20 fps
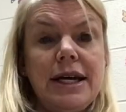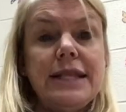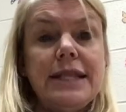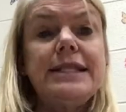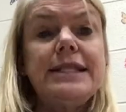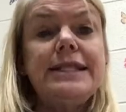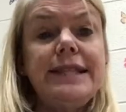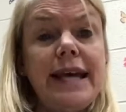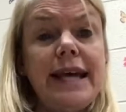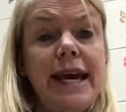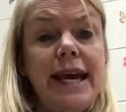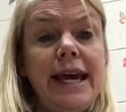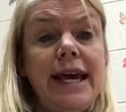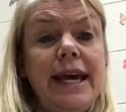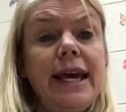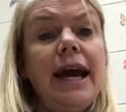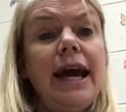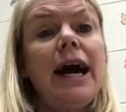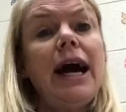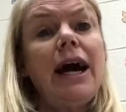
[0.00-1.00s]

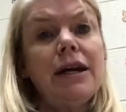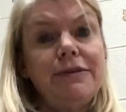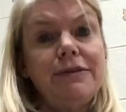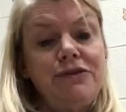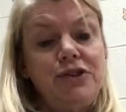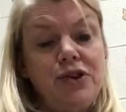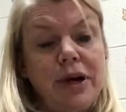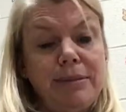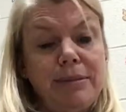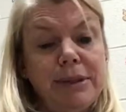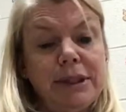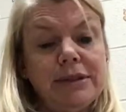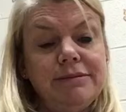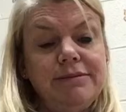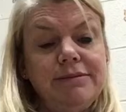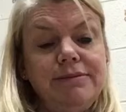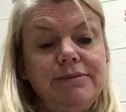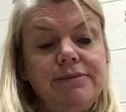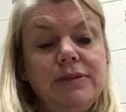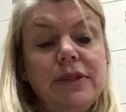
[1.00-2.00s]
Stay out of trouble.
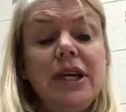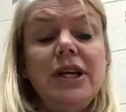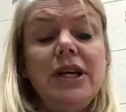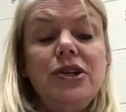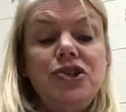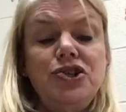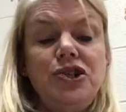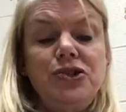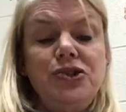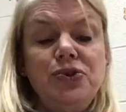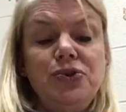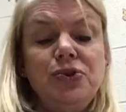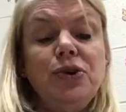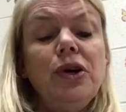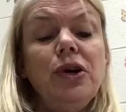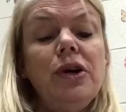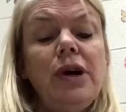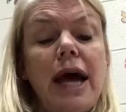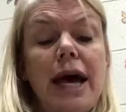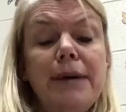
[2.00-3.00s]
She drew
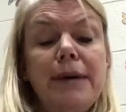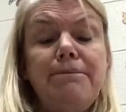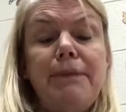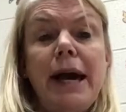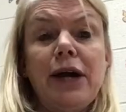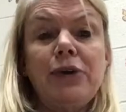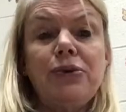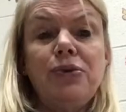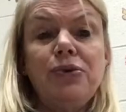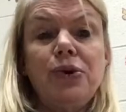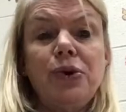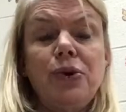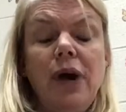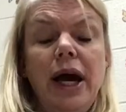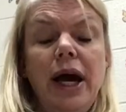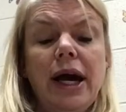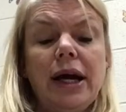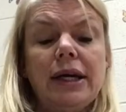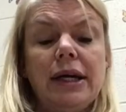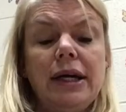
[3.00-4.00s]
her head back through the
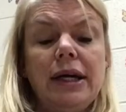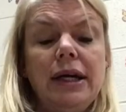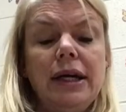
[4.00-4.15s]
crack.